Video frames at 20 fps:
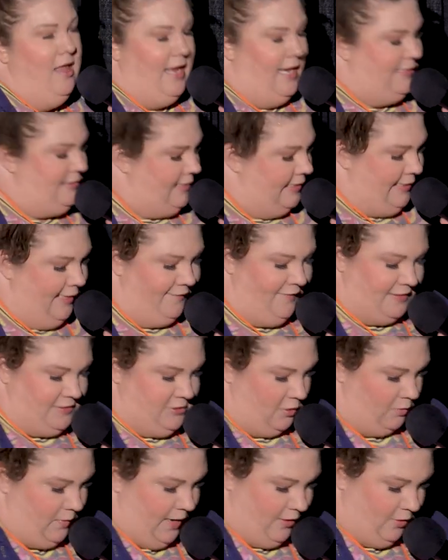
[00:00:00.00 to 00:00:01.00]
That's like, if
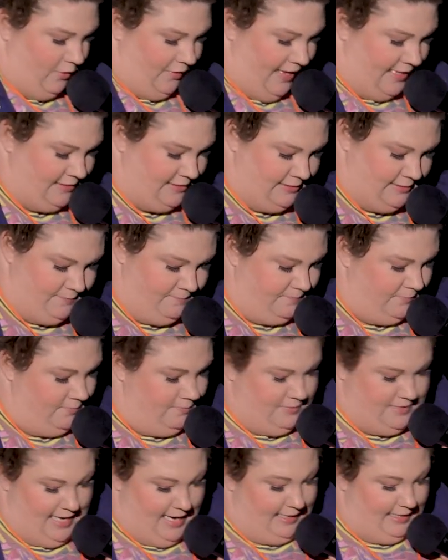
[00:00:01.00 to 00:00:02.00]
that's a rental, that's
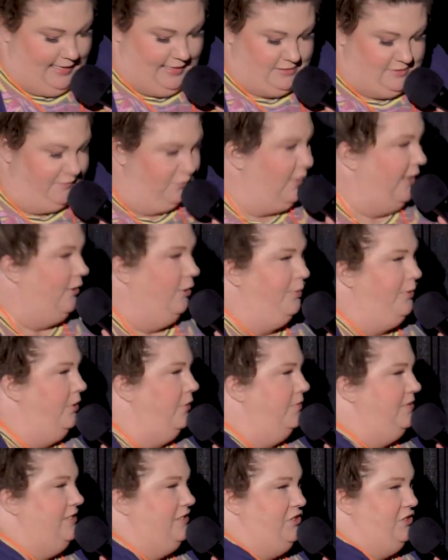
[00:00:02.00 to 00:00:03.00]
decades of rental
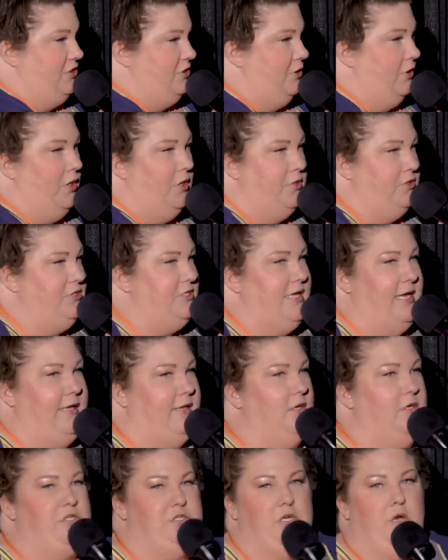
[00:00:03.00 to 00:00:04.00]
pubes. It's just gross.
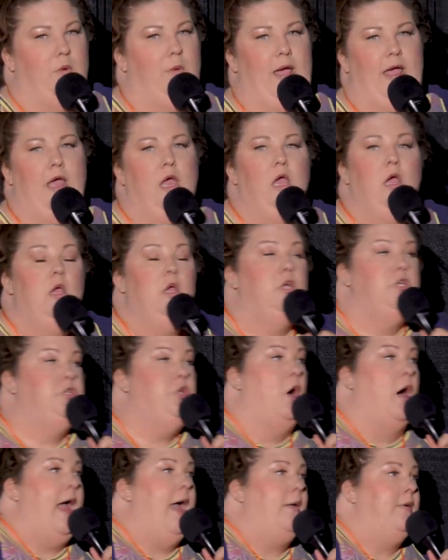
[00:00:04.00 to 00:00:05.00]
Like, there's no way.
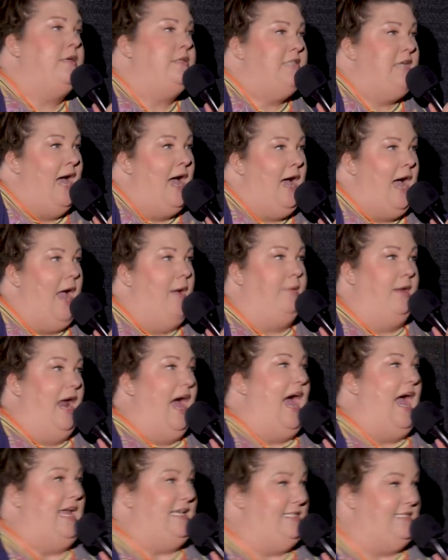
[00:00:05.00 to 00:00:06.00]
So I would
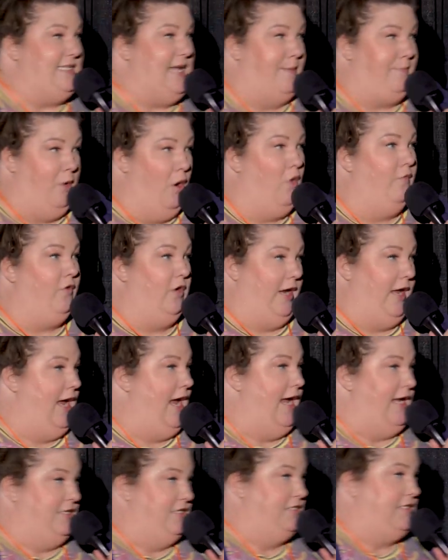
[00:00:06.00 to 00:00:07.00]
high step over it.
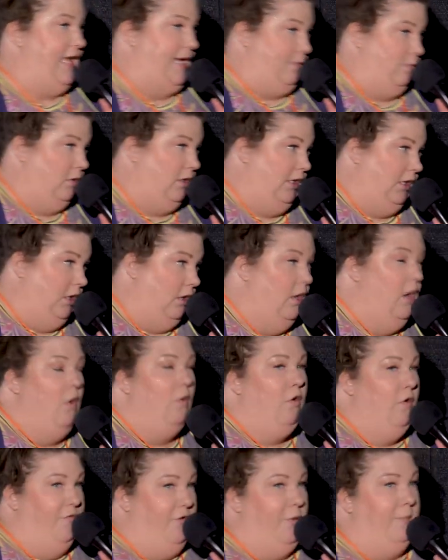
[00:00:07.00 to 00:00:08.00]
I just like
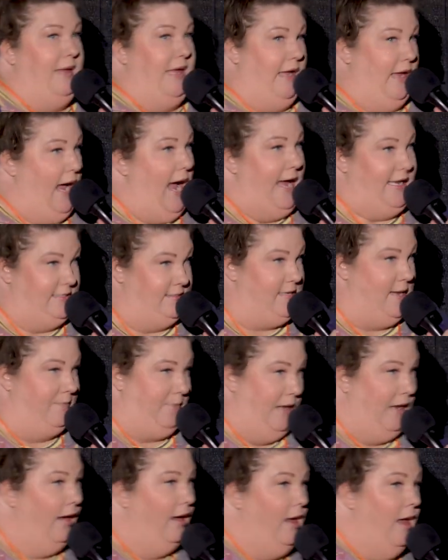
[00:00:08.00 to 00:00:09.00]
for me, high
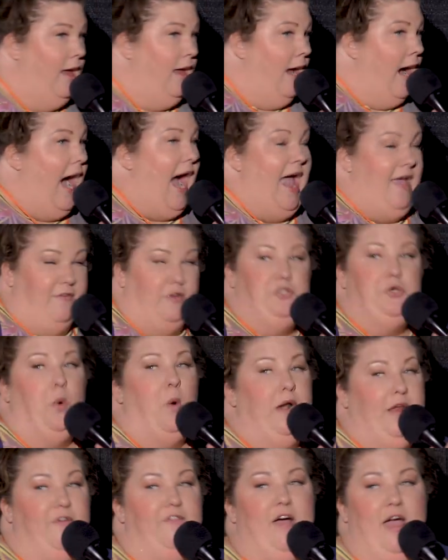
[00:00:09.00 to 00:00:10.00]
stepping. I have a
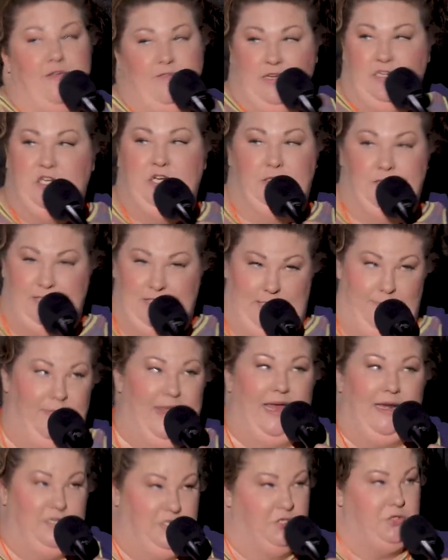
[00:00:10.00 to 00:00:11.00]
25-inch inseam.
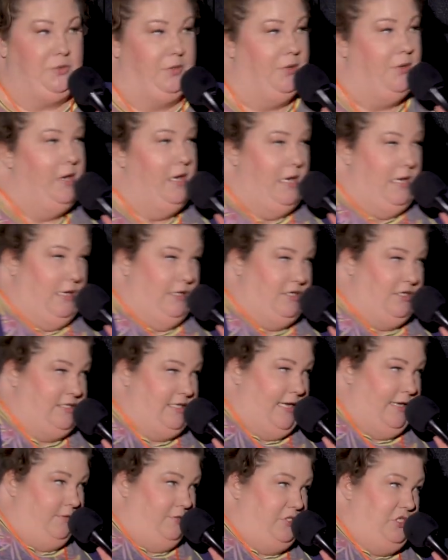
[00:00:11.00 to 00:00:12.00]
That is true.
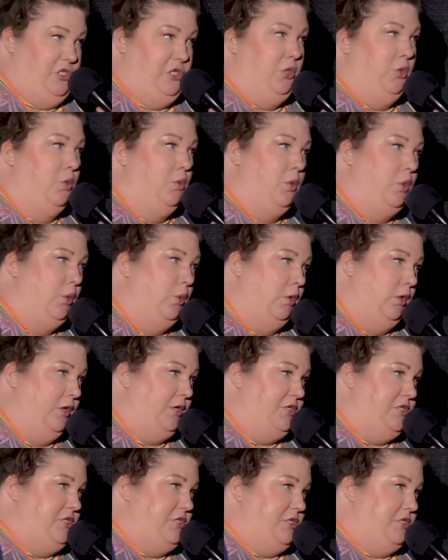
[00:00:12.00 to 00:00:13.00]
Just like 2
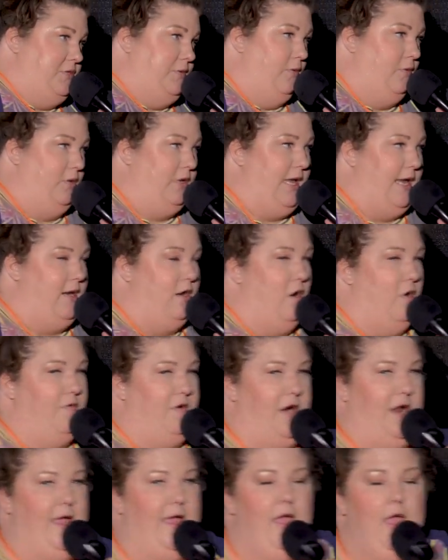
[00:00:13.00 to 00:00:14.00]
rulers, just getting
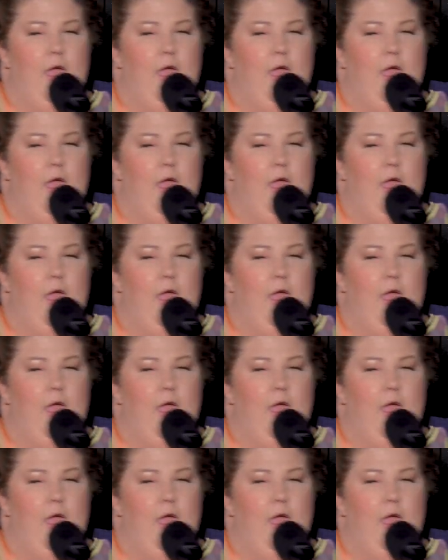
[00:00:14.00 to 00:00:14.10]
over it.